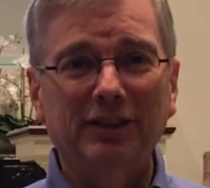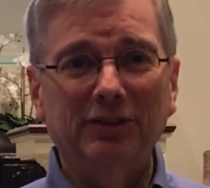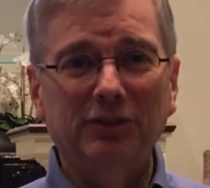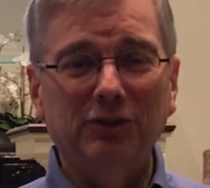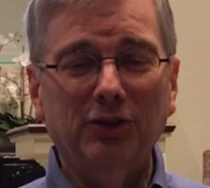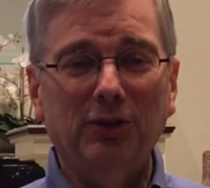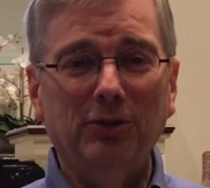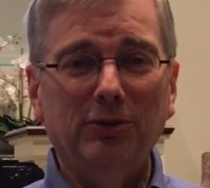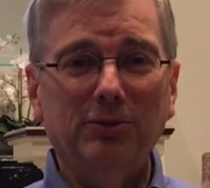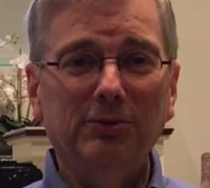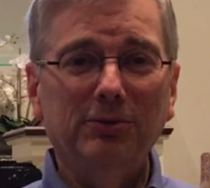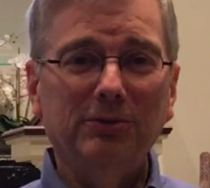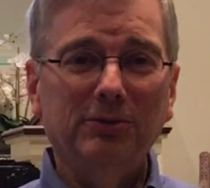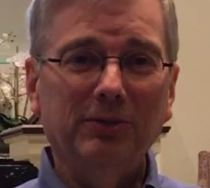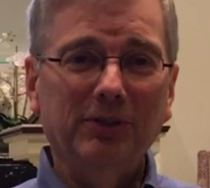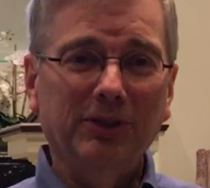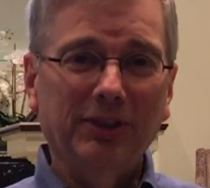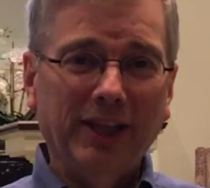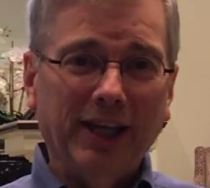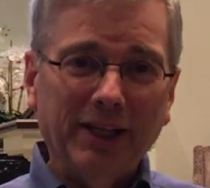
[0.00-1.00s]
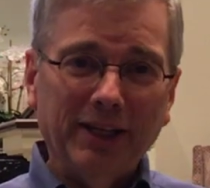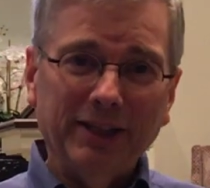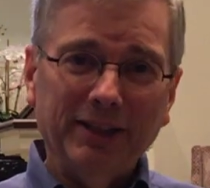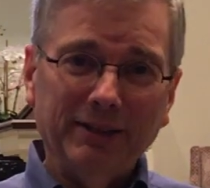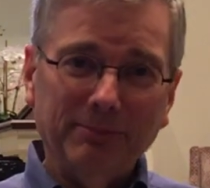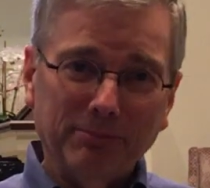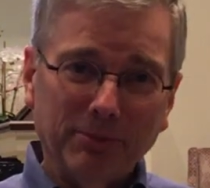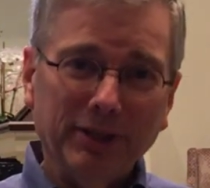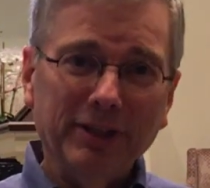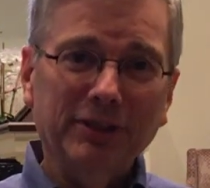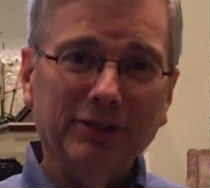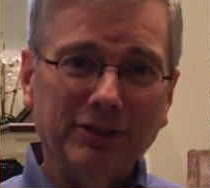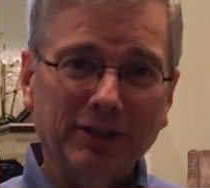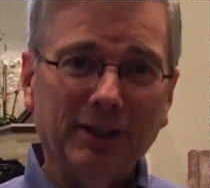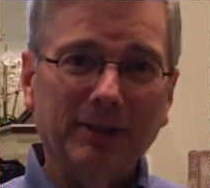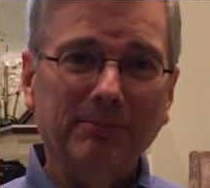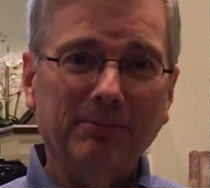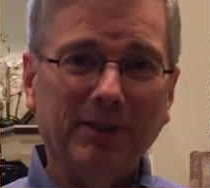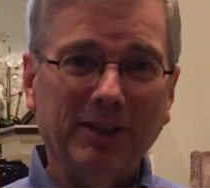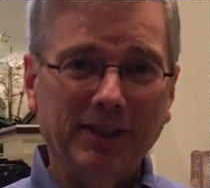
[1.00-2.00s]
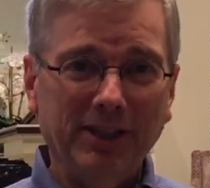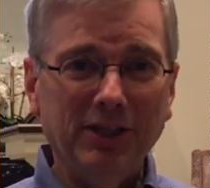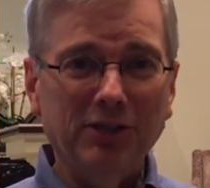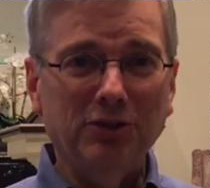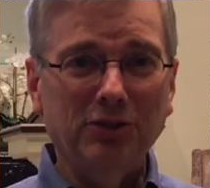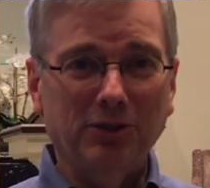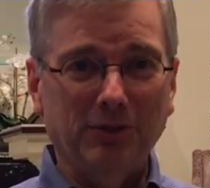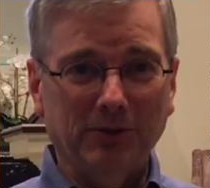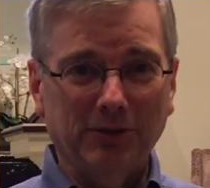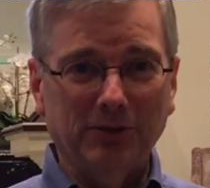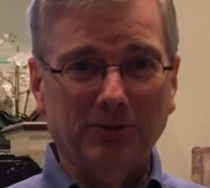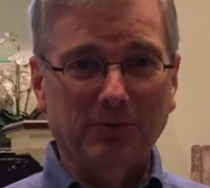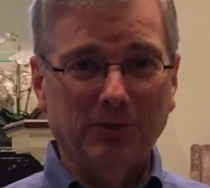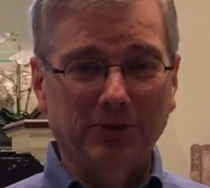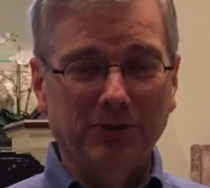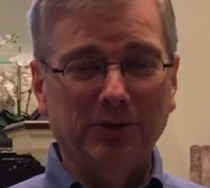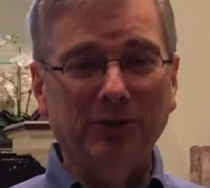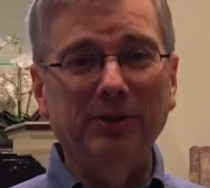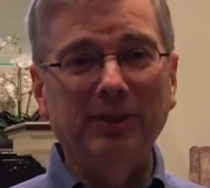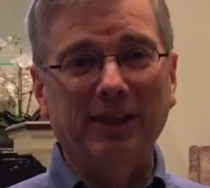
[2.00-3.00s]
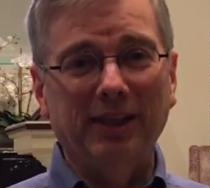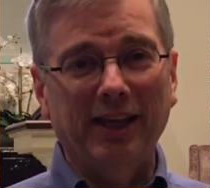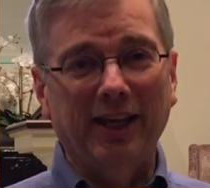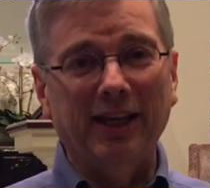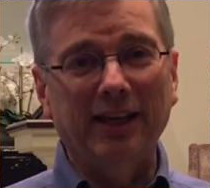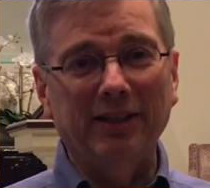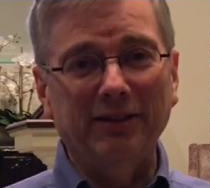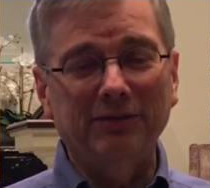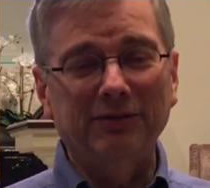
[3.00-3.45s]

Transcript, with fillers: So that brings up the issue as we're doing that